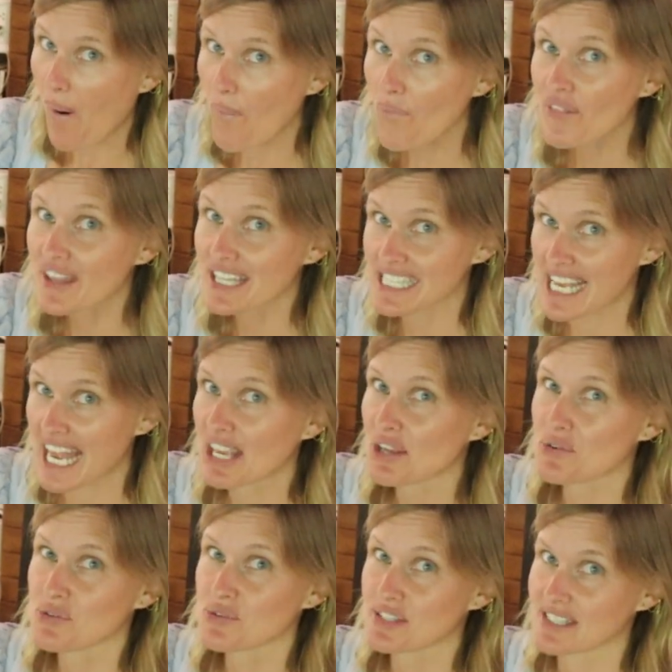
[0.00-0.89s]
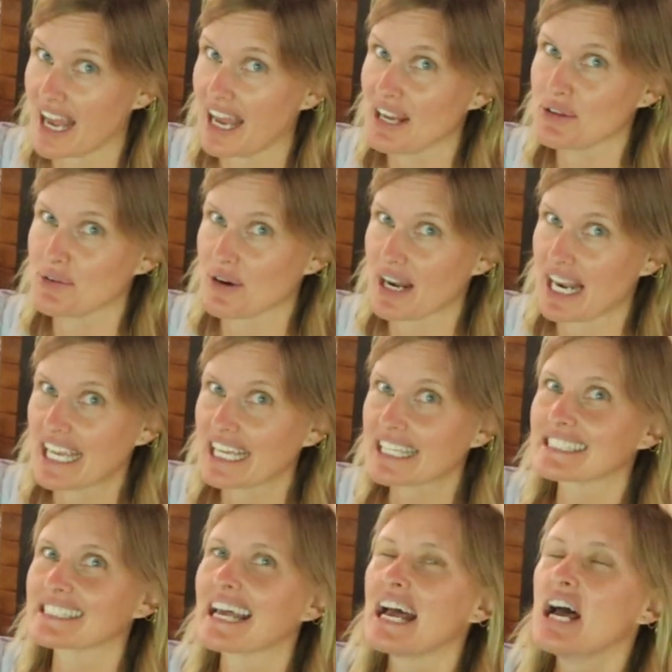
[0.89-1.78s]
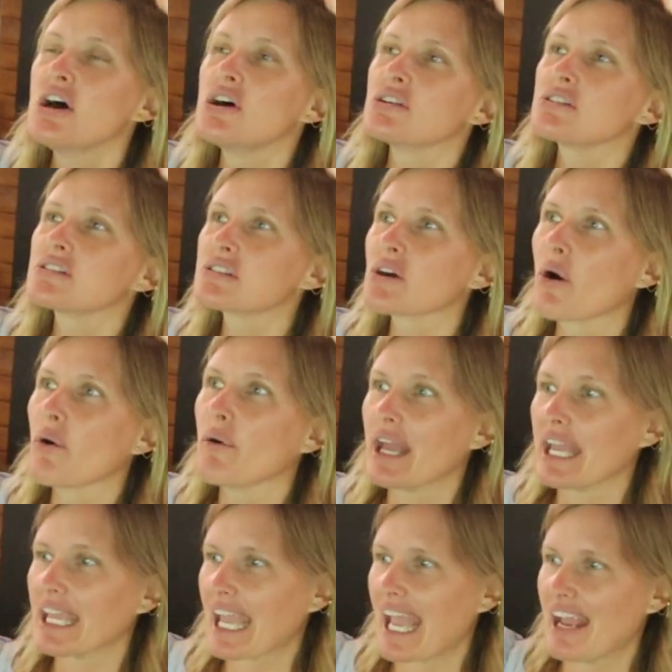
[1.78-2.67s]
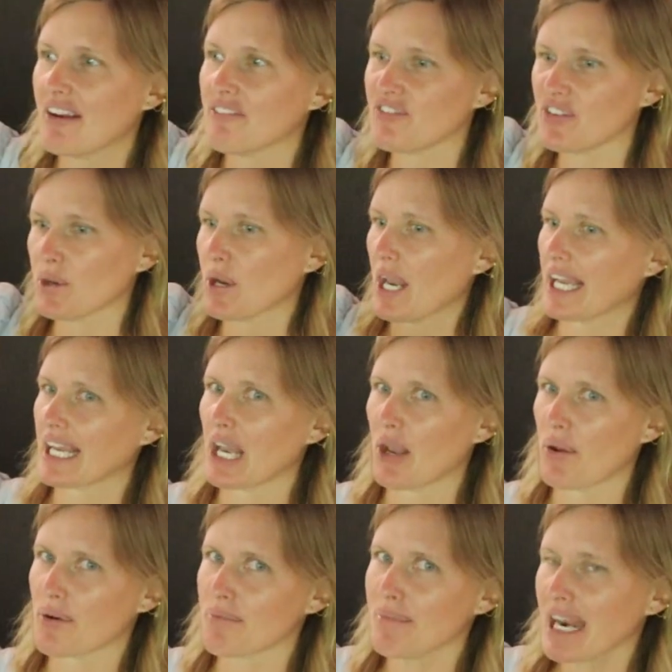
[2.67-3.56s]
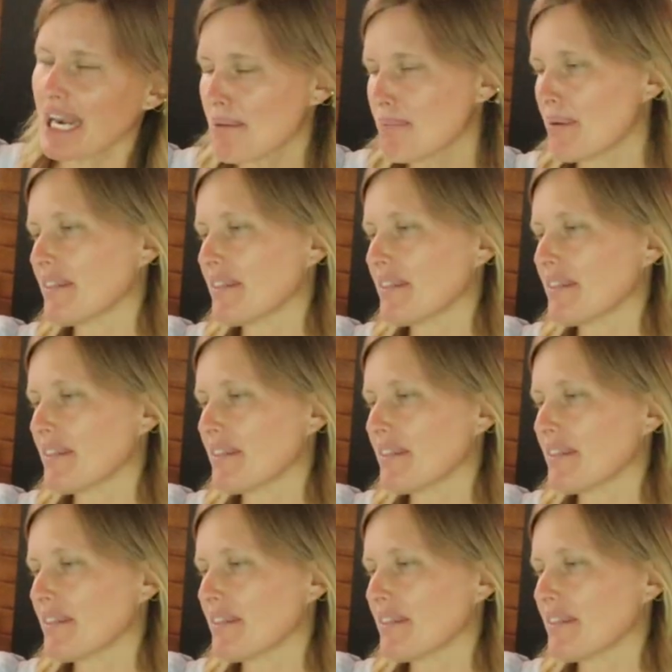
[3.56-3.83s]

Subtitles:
on the day you sign your lease. So it can feel like a lot of money,